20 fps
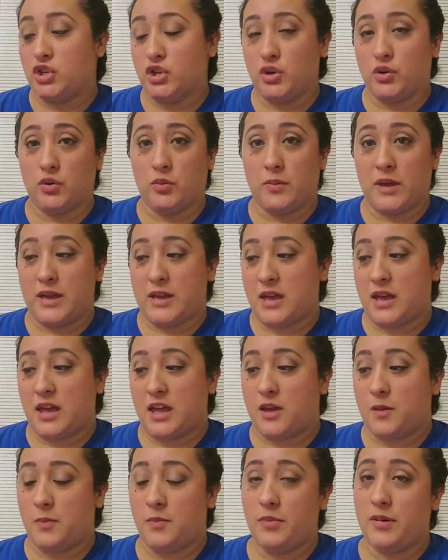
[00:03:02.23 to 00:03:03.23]
to my
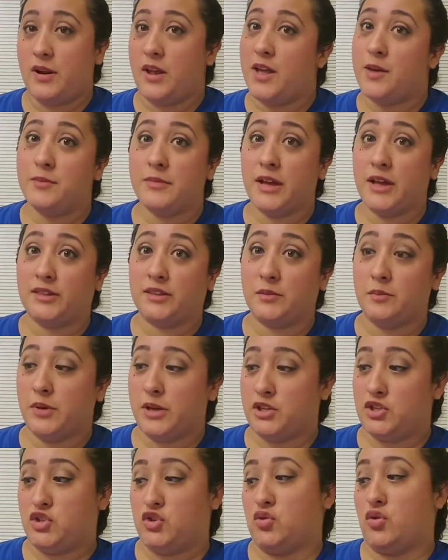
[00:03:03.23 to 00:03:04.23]
cake, but I'm not the
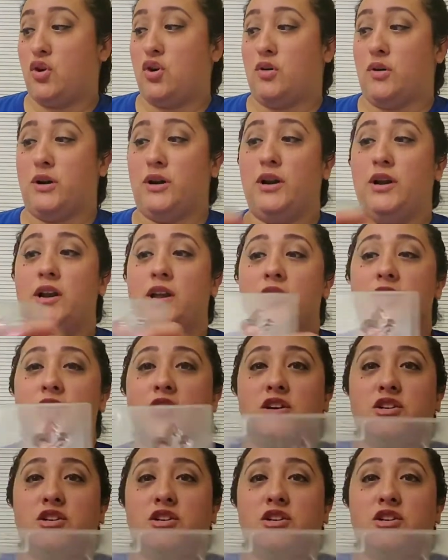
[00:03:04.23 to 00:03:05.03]
best drawer.